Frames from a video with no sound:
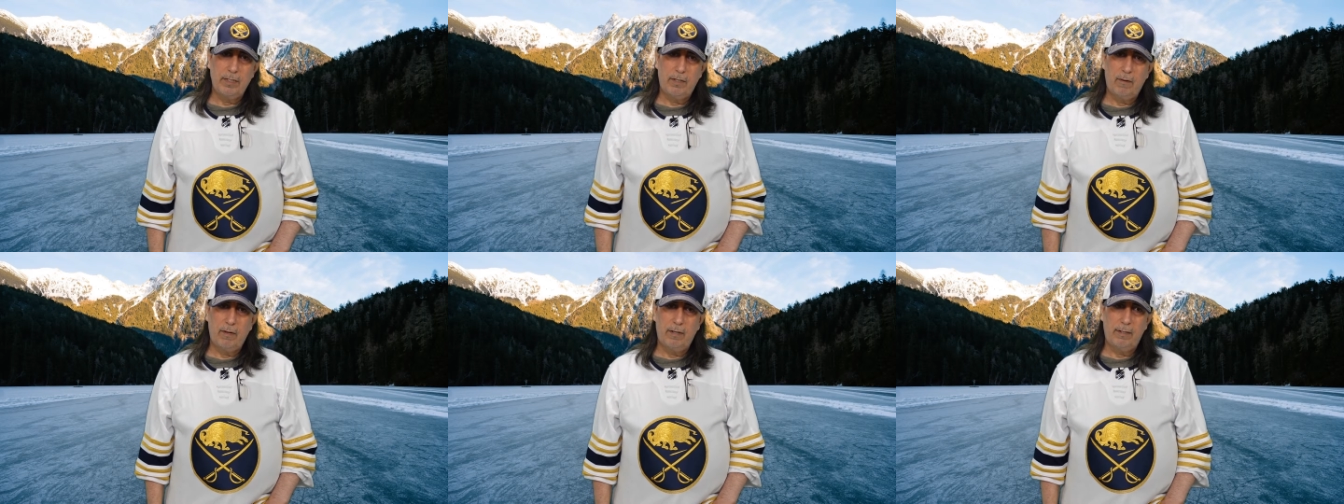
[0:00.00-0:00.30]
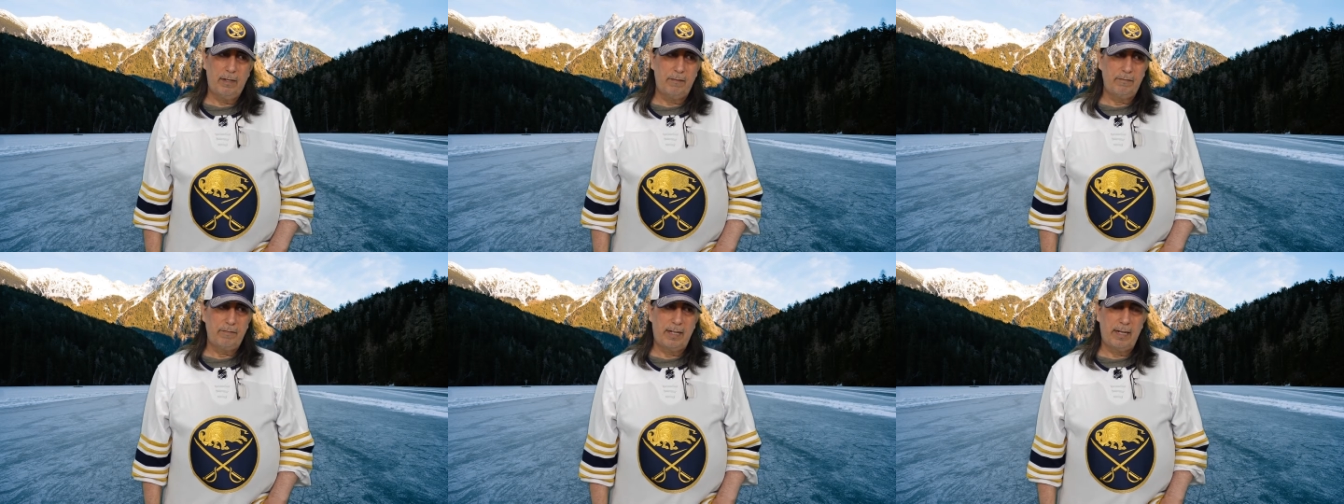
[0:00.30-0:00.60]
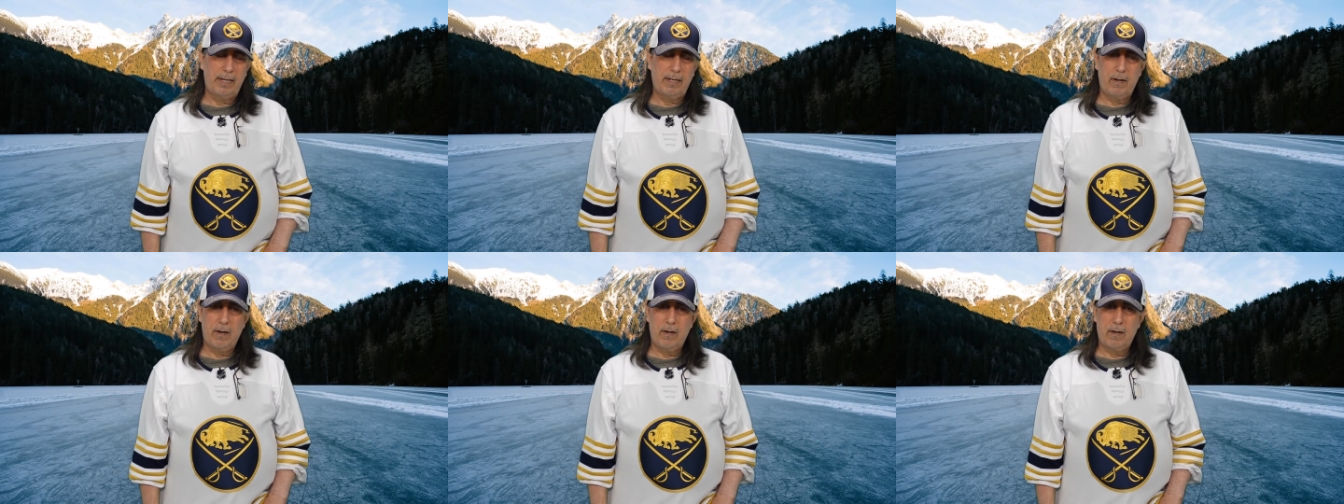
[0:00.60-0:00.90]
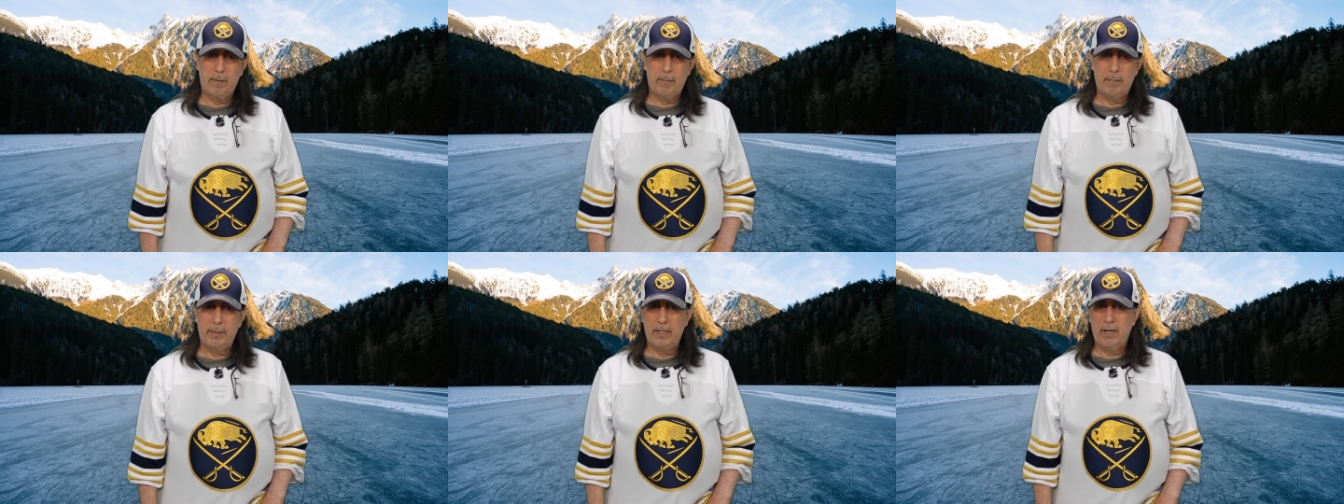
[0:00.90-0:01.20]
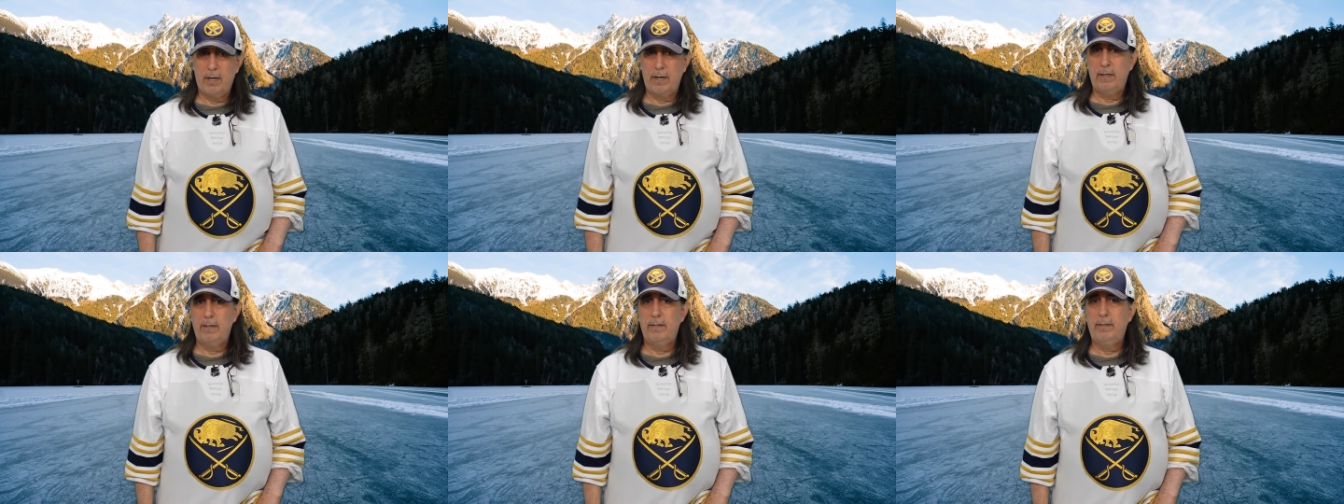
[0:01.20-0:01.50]
You know, I'd love to get Connor
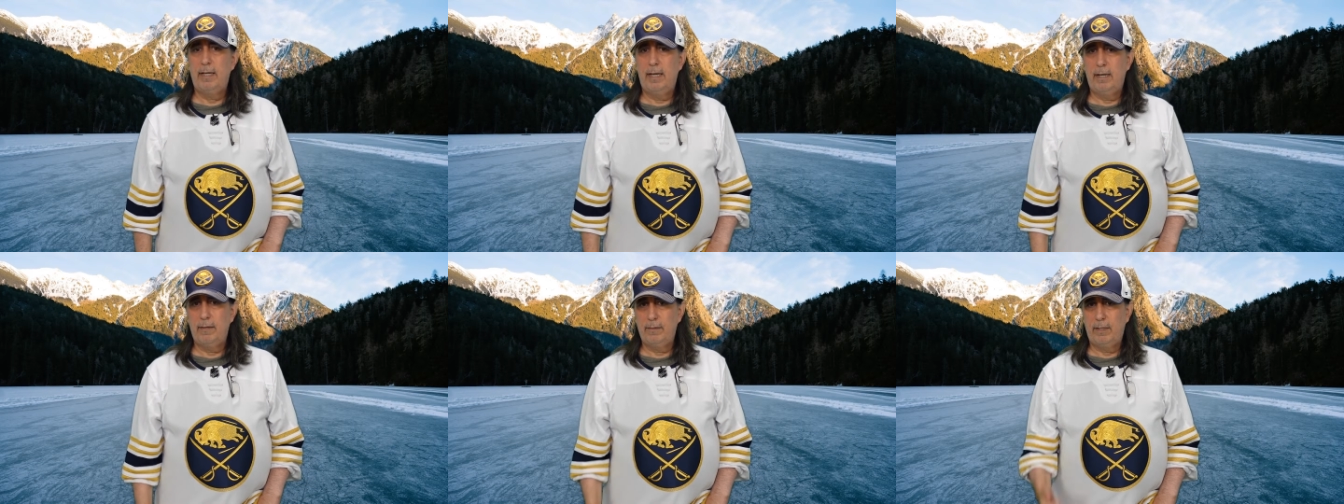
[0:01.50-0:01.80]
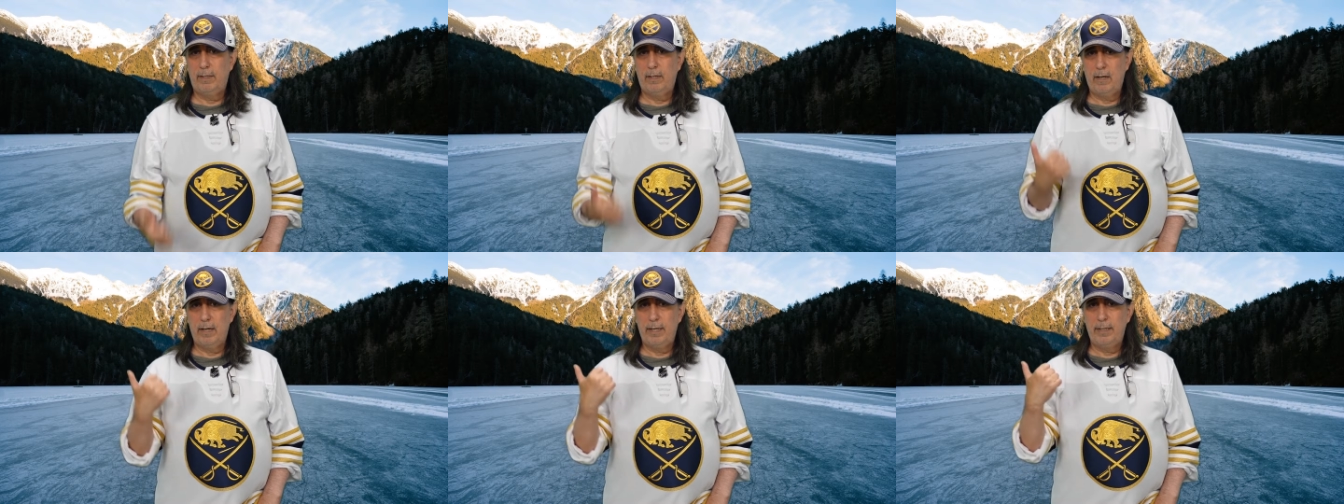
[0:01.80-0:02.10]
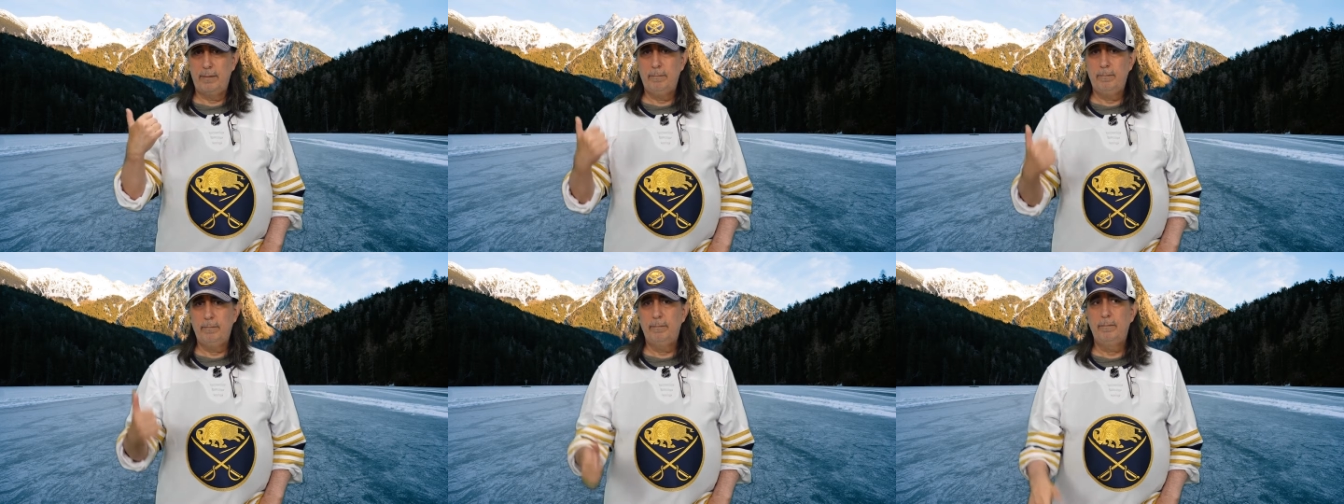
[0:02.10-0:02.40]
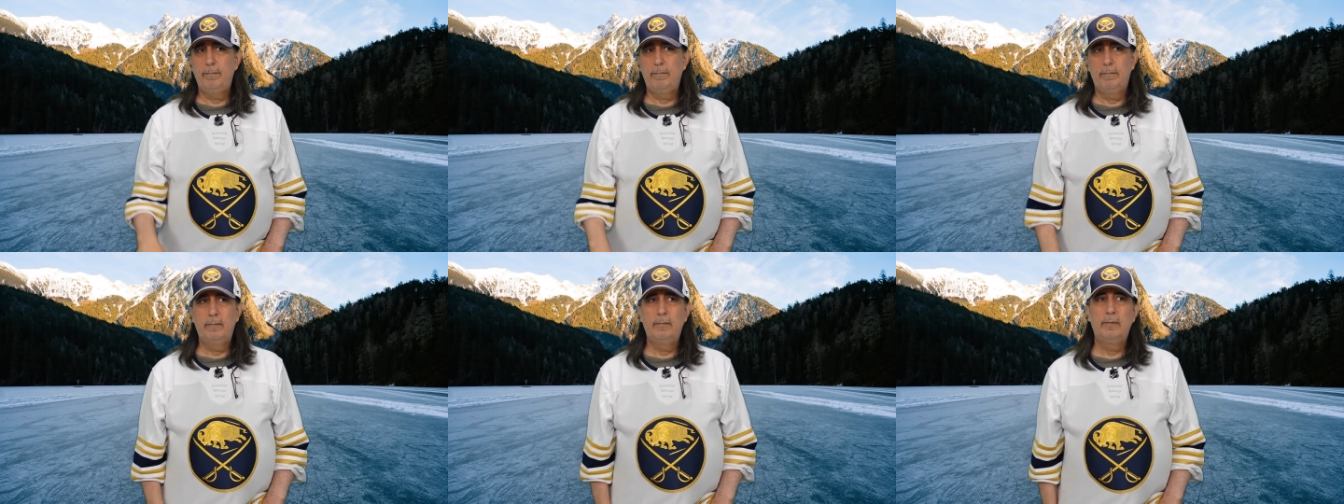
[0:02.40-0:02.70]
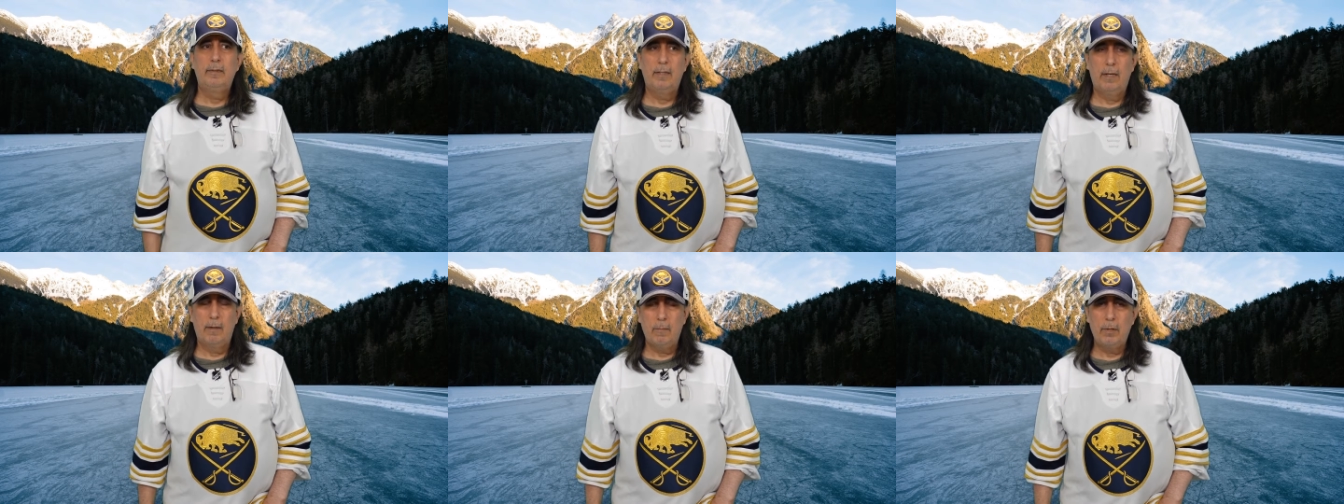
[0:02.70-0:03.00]
Bedard down the line.
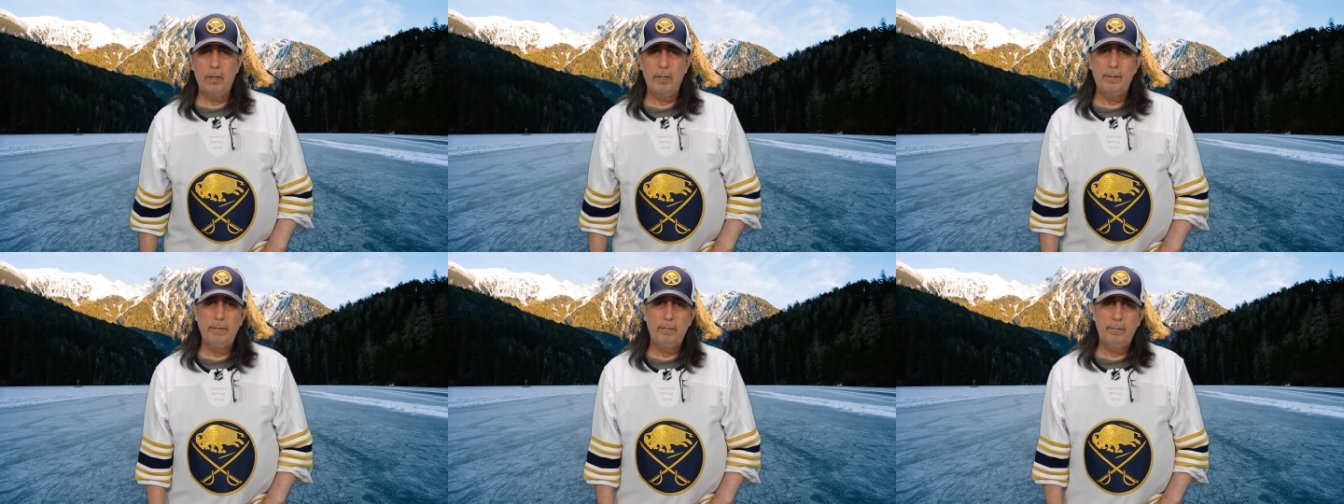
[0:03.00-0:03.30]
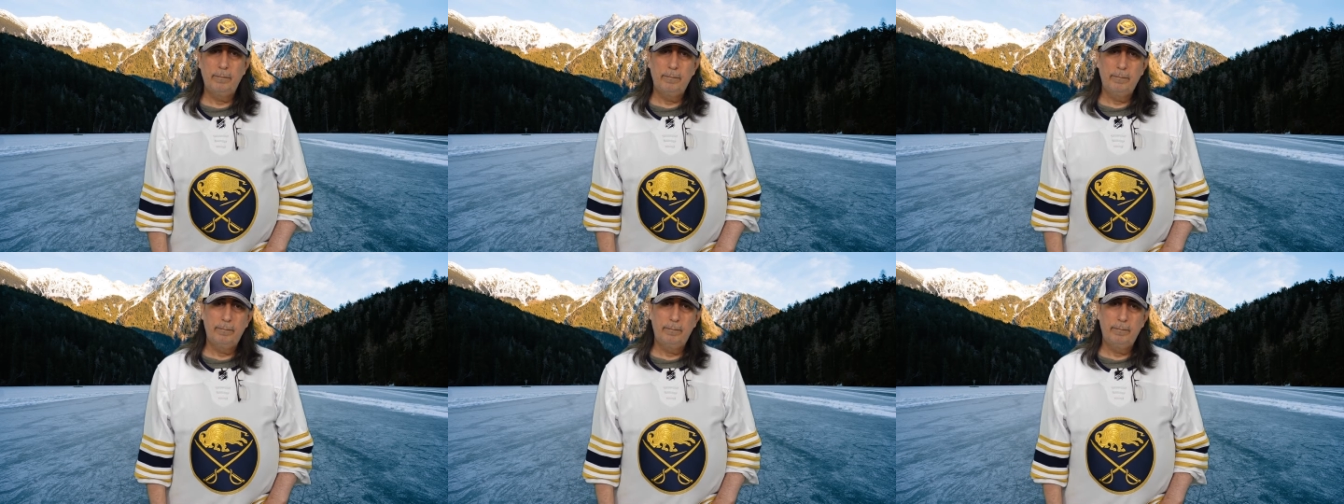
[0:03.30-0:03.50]
I would.